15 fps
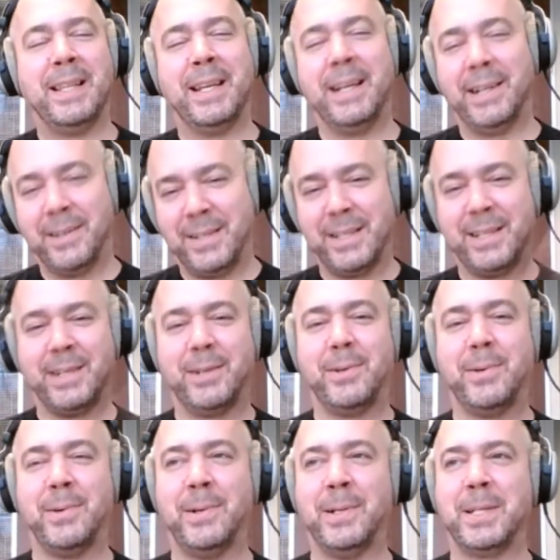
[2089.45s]
Then it goes into the
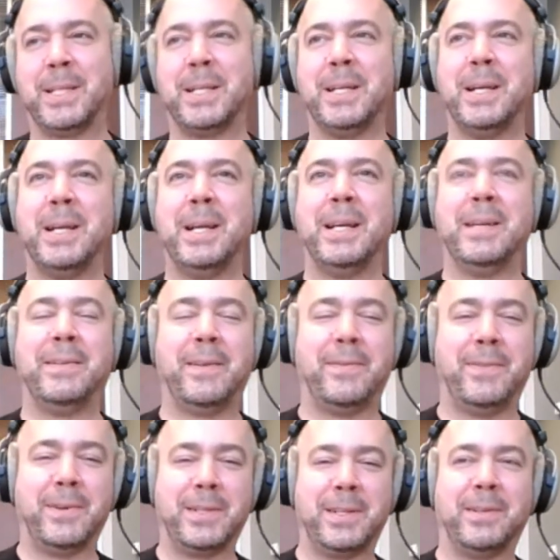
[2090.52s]
chorus. When I
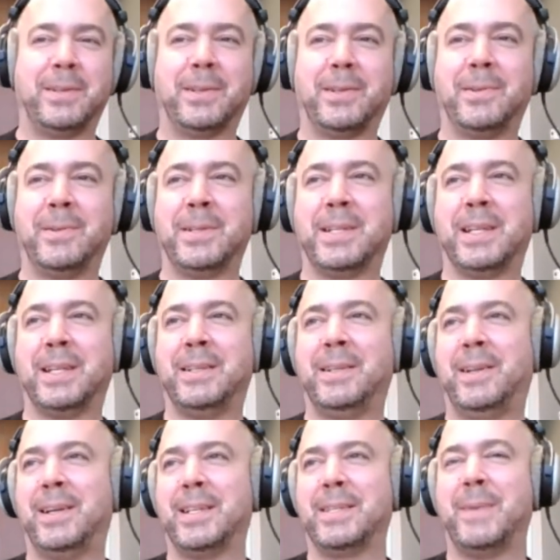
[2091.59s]
first heard the chorus, I
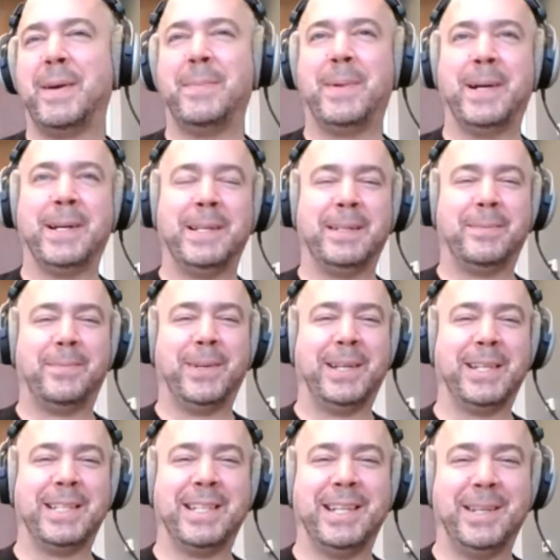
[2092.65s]
lost my mind
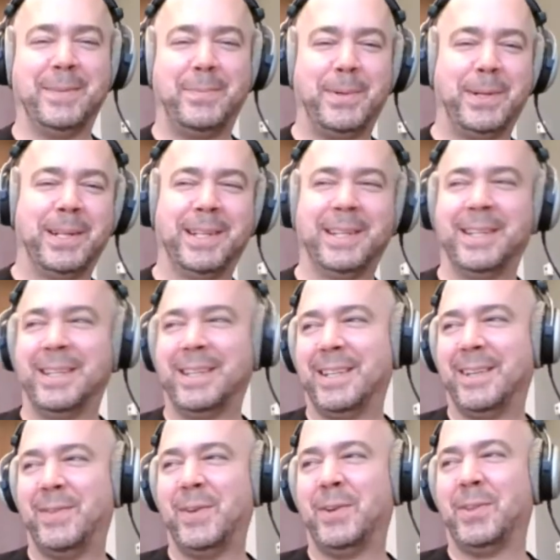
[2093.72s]
because he had put in,
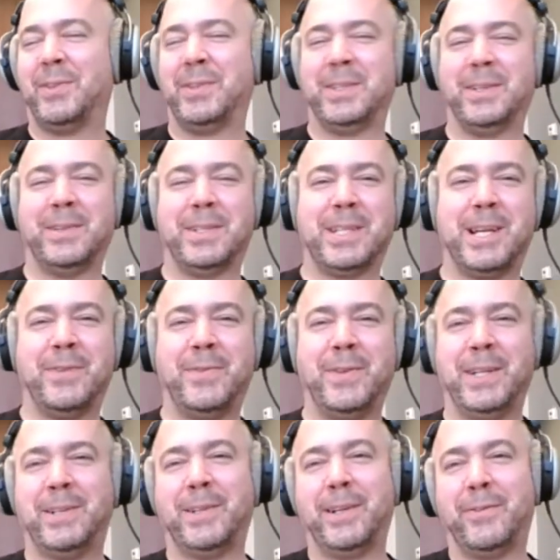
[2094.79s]
"If you're a three-toed sloth, you
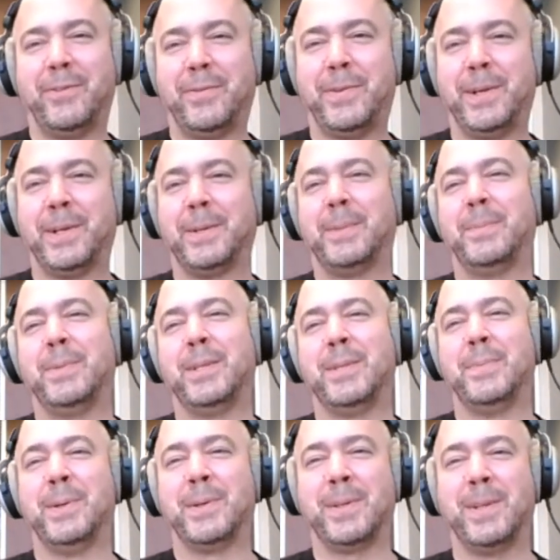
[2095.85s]
don't give a fuck. Put
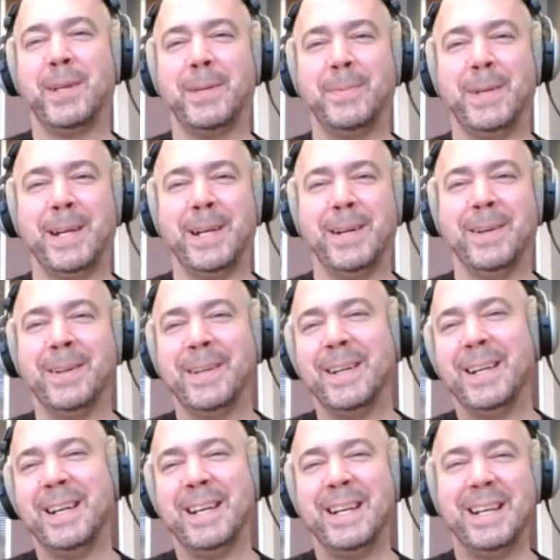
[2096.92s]
your middle claw up in the air."
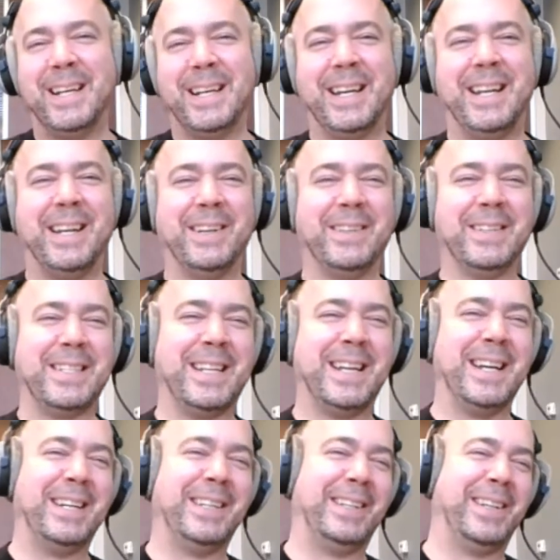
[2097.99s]
I was
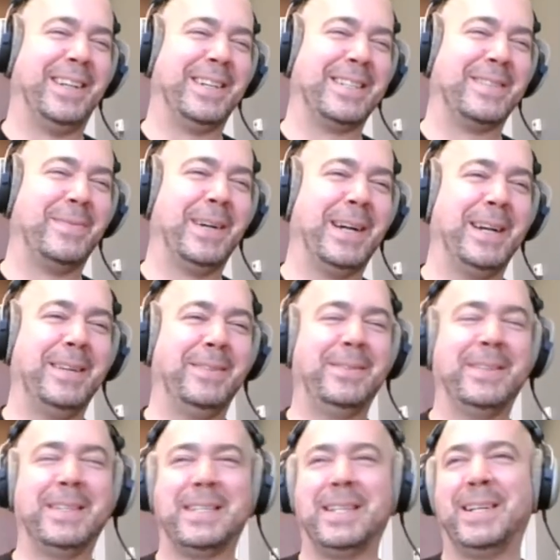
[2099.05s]
like, I
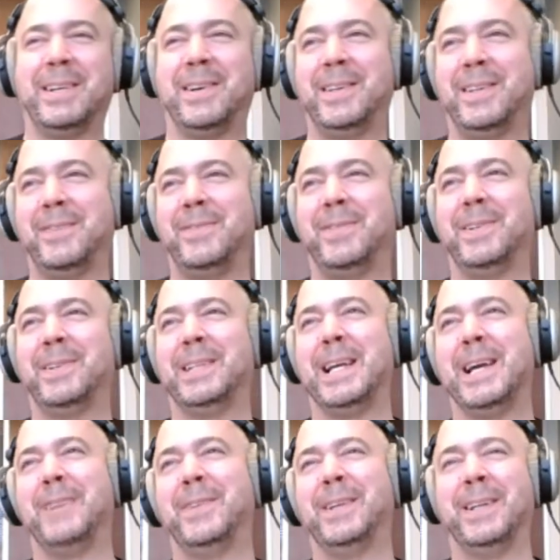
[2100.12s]
was like on the floor
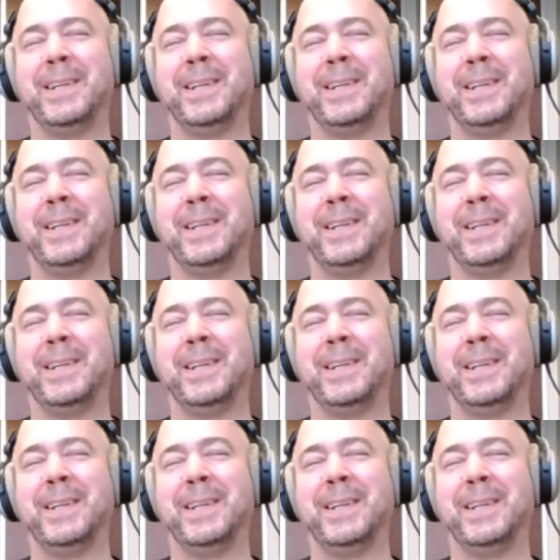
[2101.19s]
laughing.